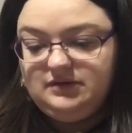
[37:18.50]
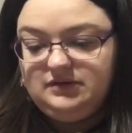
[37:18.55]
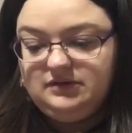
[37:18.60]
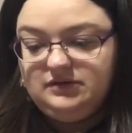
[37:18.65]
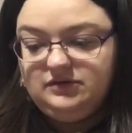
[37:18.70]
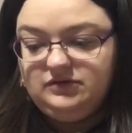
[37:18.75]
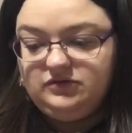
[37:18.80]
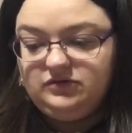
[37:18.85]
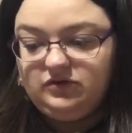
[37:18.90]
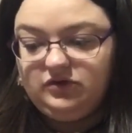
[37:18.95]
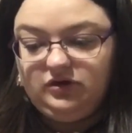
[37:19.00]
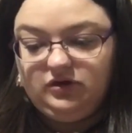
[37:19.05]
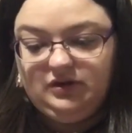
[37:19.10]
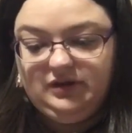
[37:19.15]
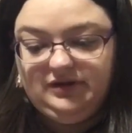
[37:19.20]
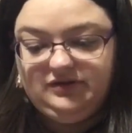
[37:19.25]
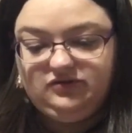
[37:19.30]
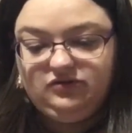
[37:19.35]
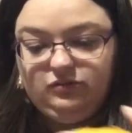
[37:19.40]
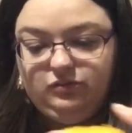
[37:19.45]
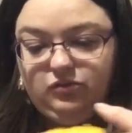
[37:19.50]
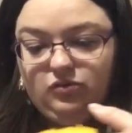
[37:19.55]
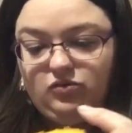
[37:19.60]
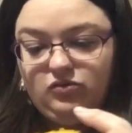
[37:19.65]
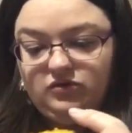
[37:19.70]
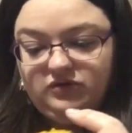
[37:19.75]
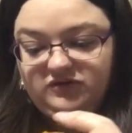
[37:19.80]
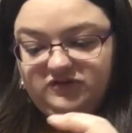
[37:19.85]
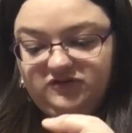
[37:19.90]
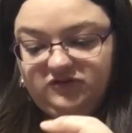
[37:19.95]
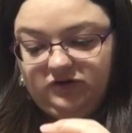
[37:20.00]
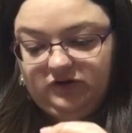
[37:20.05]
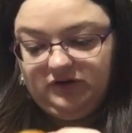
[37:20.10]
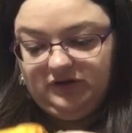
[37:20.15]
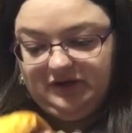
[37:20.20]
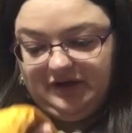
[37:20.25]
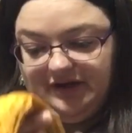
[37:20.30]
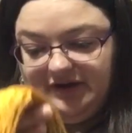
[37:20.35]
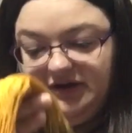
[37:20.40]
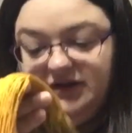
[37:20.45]
so little paws don't
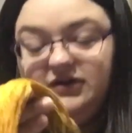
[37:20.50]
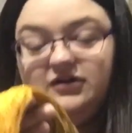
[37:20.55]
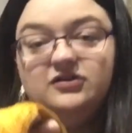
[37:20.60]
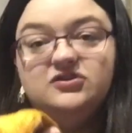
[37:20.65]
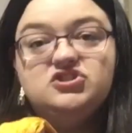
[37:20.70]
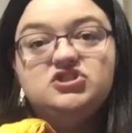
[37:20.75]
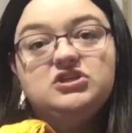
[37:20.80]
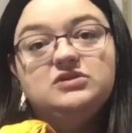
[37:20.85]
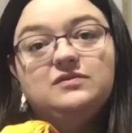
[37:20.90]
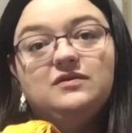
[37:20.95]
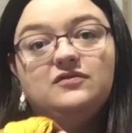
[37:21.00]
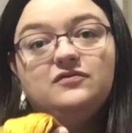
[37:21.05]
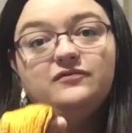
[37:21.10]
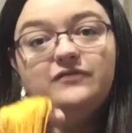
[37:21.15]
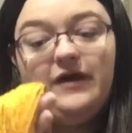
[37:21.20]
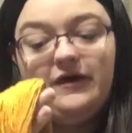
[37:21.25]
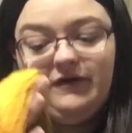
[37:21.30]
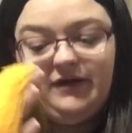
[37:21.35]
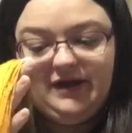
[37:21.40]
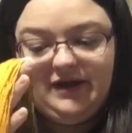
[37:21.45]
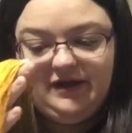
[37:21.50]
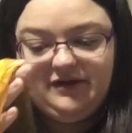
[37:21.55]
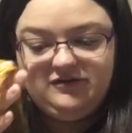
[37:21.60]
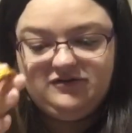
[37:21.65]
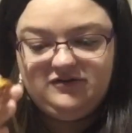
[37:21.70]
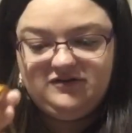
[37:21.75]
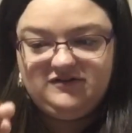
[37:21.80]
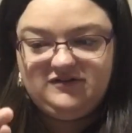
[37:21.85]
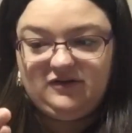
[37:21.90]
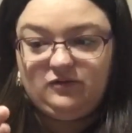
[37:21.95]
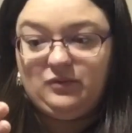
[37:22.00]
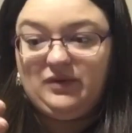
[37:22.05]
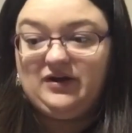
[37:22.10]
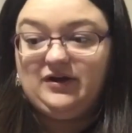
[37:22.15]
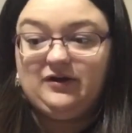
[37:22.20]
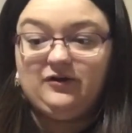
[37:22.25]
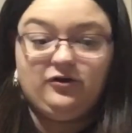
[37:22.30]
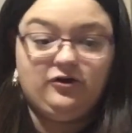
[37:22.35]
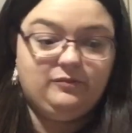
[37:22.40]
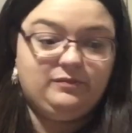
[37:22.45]
get it, because she was very interested when I
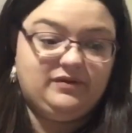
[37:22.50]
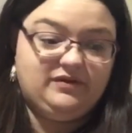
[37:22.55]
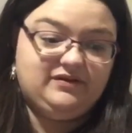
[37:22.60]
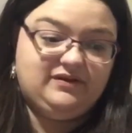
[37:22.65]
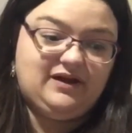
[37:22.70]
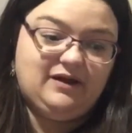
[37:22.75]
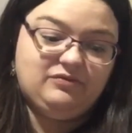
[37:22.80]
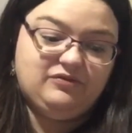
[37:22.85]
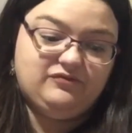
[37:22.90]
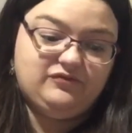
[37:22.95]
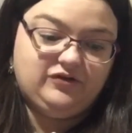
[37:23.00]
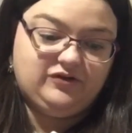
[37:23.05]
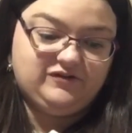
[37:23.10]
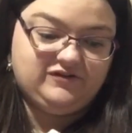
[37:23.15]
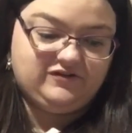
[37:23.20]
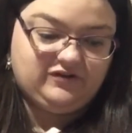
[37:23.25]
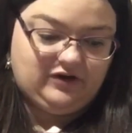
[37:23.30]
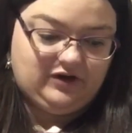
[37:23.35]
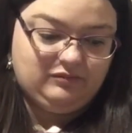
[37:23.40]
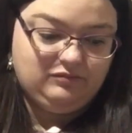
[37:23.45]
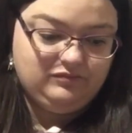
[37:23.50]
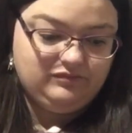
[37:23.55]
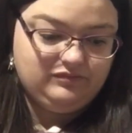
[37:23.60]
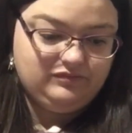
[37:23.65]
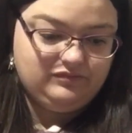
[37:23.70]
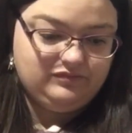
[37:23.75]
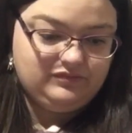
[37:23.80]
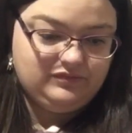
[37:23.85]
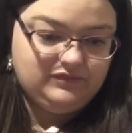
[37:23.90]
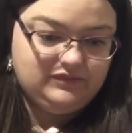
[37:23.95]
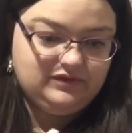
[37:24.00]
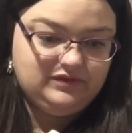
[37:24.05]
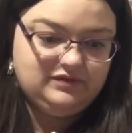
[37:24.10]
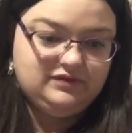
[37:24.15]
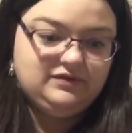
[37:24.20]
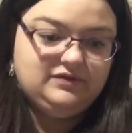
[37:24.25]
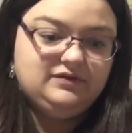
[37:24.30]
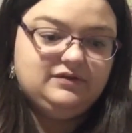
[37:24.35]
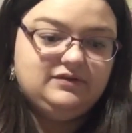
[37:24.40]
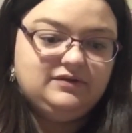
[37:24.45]
opened it up the first time.
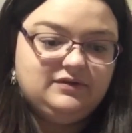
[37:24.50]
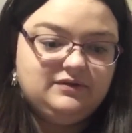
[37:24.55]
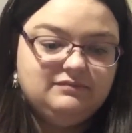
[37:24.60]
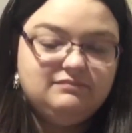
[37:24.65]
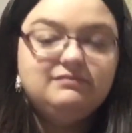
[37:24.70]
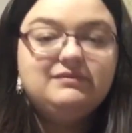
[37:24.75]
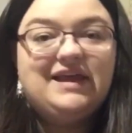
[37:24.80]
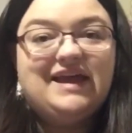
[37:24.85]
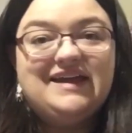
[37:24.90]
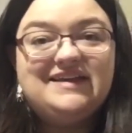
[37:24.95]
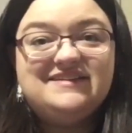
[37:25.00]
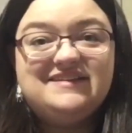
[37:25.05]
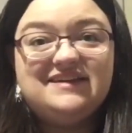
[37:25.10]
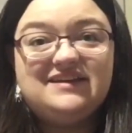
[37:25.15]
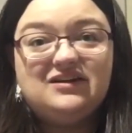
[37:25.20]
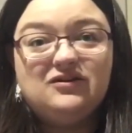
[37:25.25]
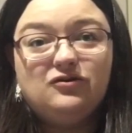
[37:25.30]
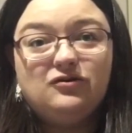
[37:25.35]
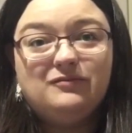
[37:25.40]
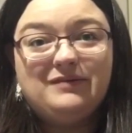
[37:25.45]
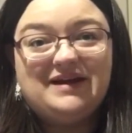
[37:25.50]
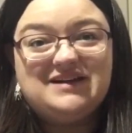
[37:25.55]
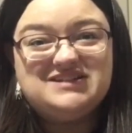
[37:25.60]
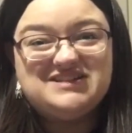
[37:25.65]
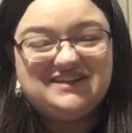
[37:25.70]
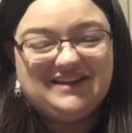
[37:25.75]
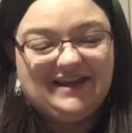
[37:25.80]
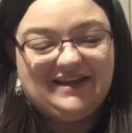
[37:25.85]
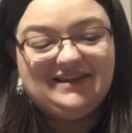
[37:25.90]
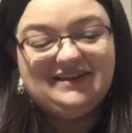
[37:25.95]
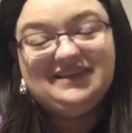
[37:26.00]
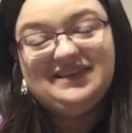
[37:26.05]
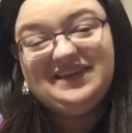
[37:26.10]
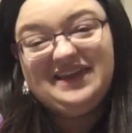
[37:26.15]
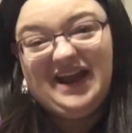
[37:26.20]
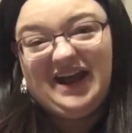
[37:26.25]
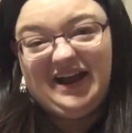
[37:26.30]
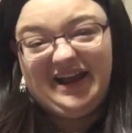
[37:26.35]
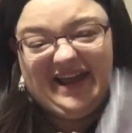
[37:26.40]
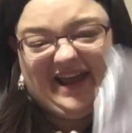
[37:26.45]
As you can all imagine, like
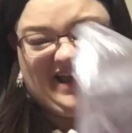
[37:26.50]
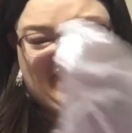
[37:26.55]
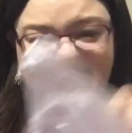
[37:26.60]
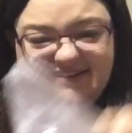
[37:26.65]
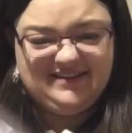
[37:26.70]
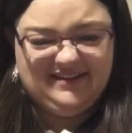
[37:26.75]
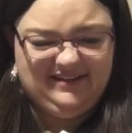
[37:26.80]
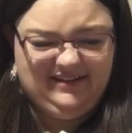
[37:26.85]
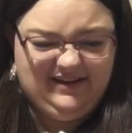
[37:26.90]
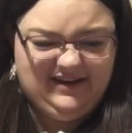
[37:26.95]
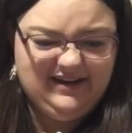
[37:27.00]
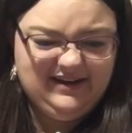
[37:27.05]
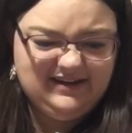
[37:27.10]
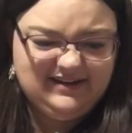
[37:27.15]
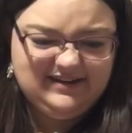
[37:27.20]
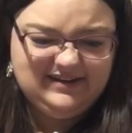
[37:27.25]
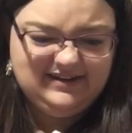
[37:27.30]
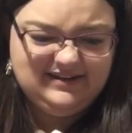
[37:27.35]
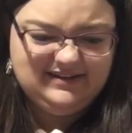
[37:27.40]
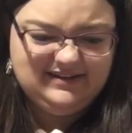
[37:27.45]
young cats are like.